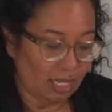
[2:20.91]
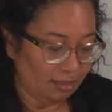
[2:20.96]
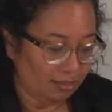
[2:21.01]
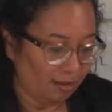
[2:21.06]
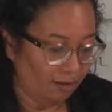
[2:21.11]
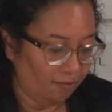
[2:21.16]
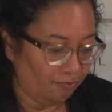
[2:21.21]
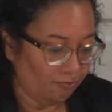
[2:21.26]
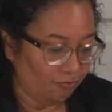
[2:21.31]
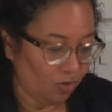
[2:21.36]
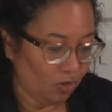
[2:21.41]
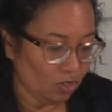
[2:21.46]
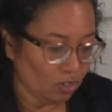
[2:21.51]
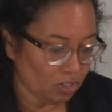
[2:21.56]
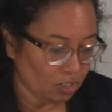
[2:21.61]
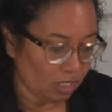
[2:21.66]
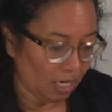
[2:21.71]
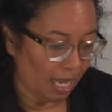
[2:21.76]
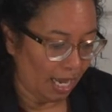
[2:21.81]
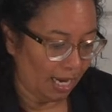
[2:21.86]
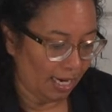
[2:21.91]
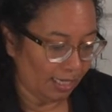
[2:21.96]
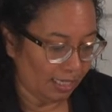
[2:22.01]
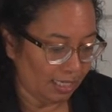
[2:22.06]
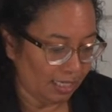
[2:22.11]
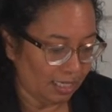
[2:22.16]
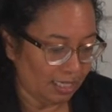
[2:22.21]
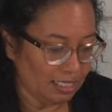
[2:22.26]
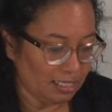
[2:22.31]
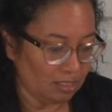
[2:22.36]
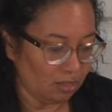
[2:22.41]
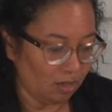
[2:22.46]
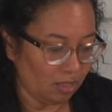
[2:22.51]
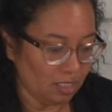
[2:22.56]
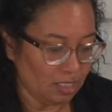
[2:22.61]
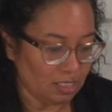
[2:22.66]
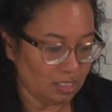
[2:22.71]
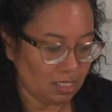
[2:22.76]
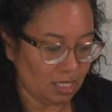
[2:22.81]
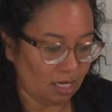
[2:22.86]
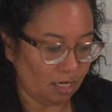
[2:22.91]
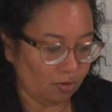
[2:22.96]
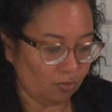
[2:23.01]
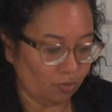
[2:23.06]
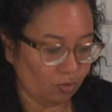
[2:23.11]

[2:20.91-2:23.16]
The first line is gonna say